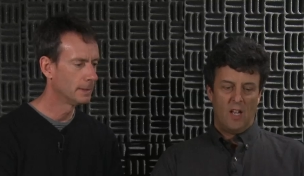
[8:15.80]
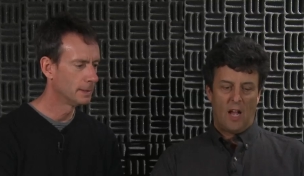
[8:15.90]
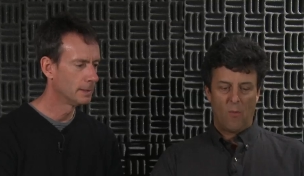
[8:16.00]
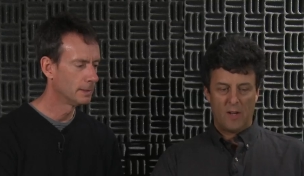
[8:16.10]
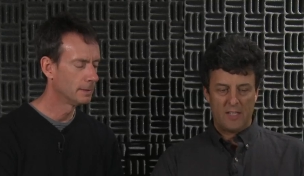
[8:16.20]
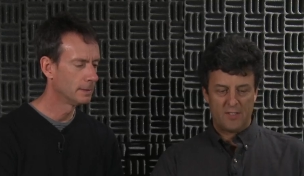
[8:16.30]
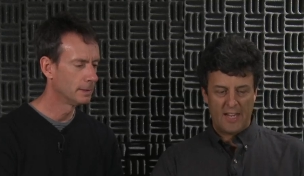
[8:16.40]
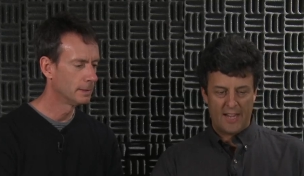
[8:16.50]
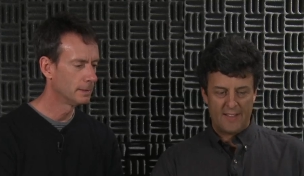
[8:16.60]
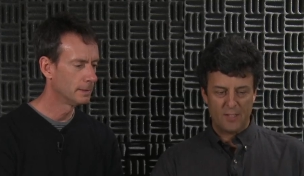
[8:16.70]
Speaker 1: I want to
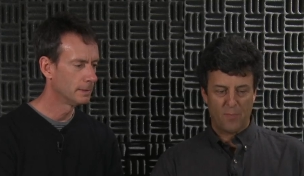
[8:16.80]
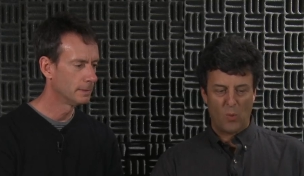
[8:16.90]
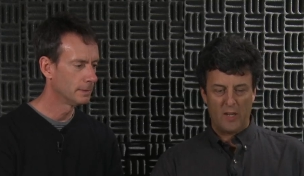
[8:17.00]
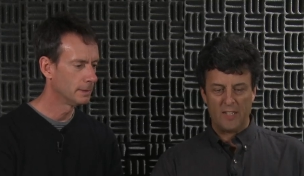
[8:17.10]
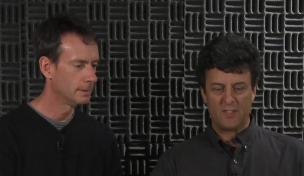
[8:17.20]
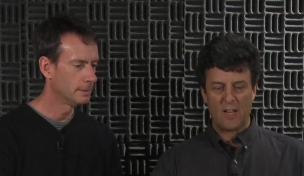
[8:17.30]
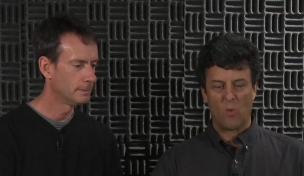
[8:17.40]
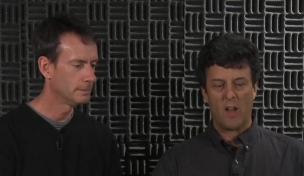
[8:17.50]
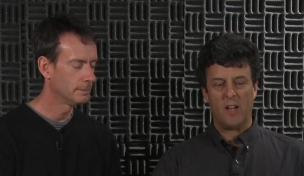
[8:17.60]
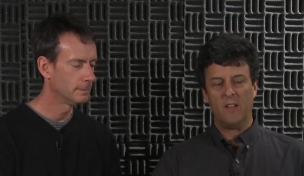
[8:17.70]
say at this point, let's say you
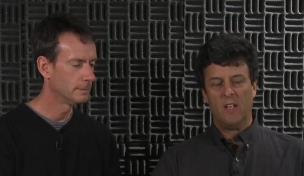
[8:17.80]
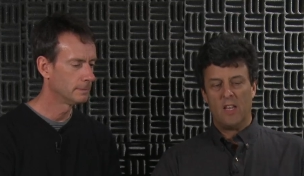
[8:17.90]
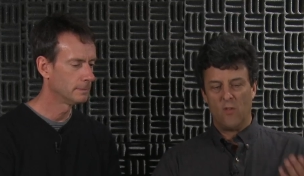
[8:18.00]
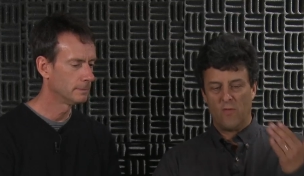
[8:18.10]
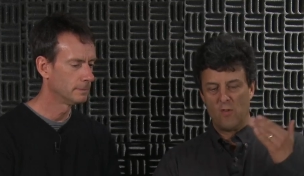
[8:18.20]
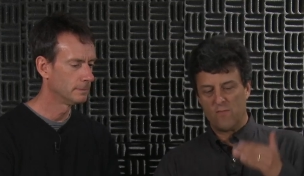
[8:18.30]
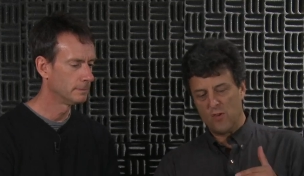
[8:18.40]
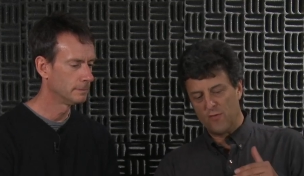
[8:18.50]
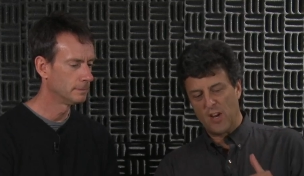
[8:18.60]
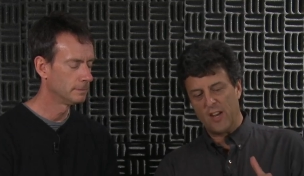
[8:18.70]
want to you you
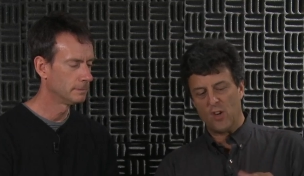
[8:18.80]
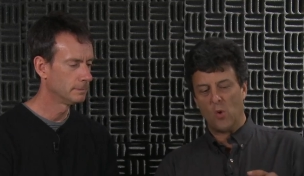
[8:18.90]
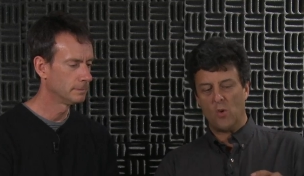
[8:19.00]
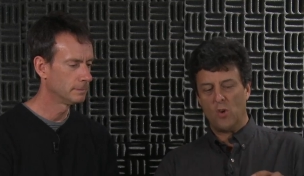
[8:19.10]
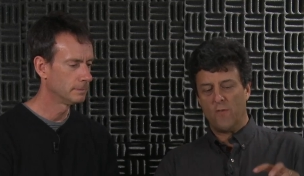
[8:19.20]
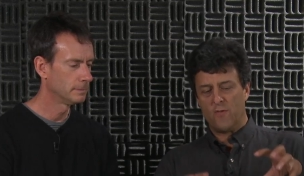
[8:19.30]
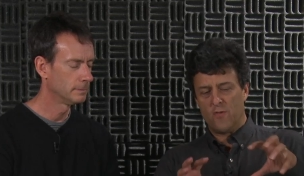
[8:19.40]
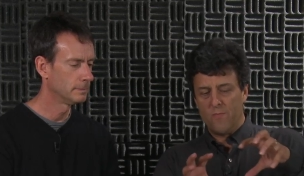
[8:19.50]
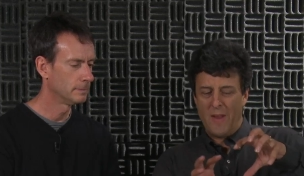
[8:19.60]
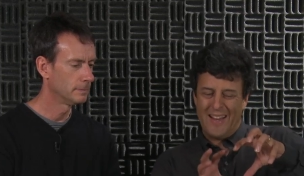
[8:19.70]
you are you you've
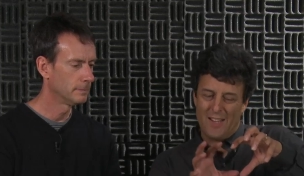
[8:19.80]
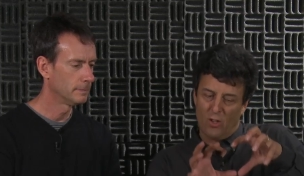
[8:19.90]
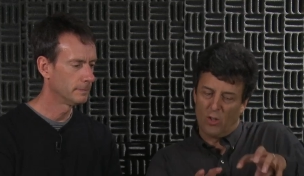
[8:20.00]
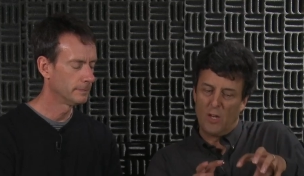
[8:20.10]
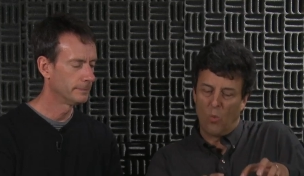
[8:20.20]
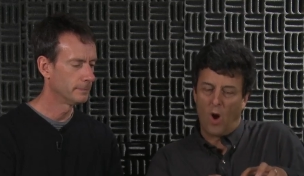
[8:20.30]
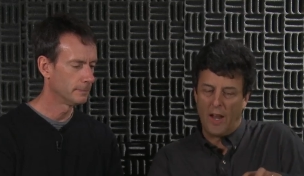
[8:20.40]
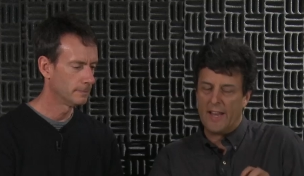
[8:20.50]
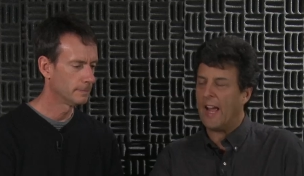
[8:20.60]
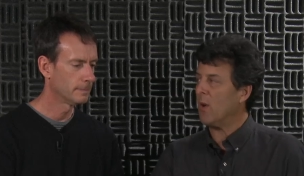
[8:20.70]
made the look you
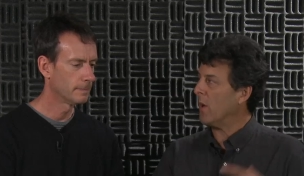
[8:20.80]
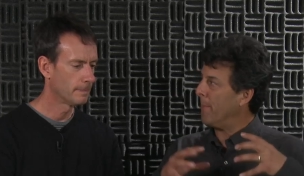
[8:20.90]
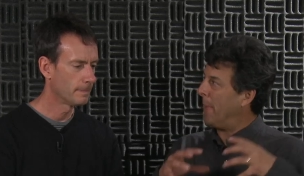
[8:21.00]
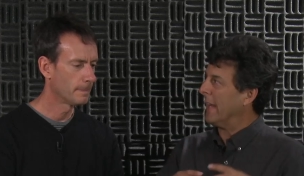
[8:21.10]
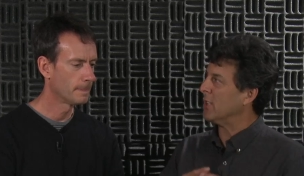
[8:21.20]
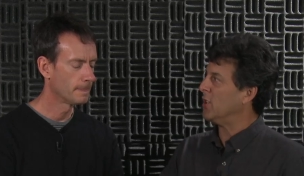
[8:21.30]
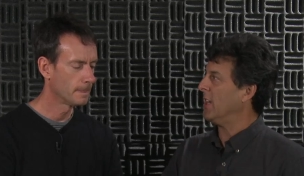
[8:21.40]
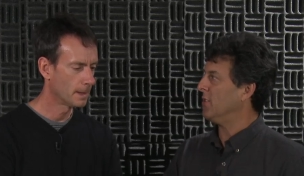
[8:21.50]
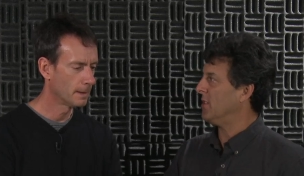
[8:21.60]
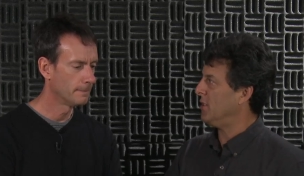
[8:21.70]
want, and now you want to bake the
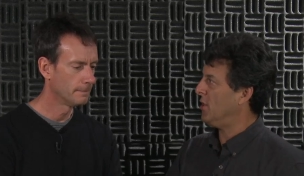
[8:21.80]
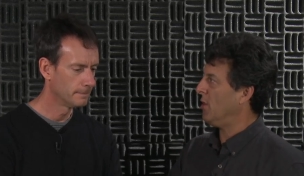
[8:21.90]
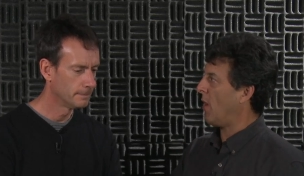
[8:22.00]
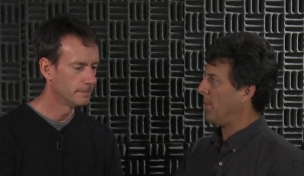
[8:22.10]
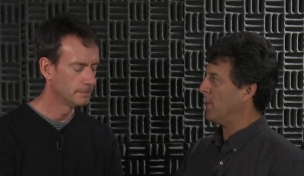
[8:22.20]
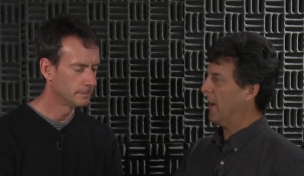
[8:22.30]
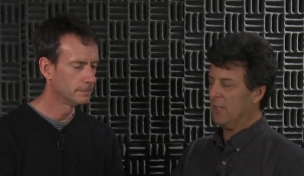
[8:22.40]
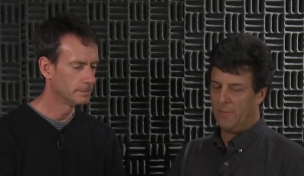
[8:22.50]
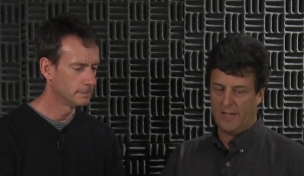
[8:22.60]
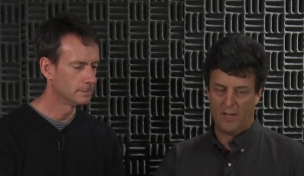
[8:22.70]
changes into your
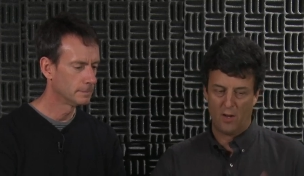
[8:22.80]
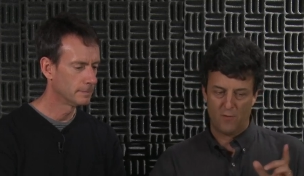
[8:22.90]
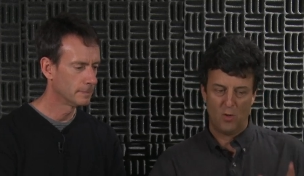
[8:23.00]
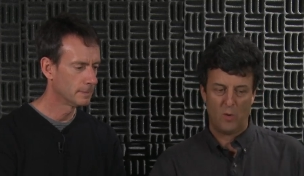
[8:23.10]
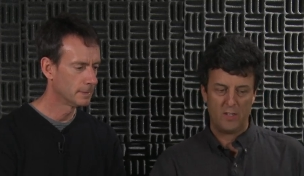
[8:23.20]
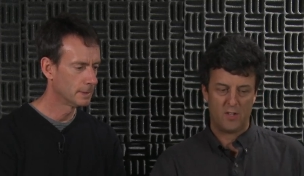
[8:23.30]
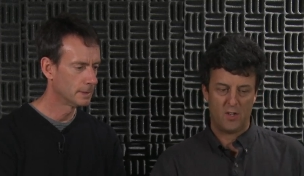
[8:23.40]
optimized media. You have two ways to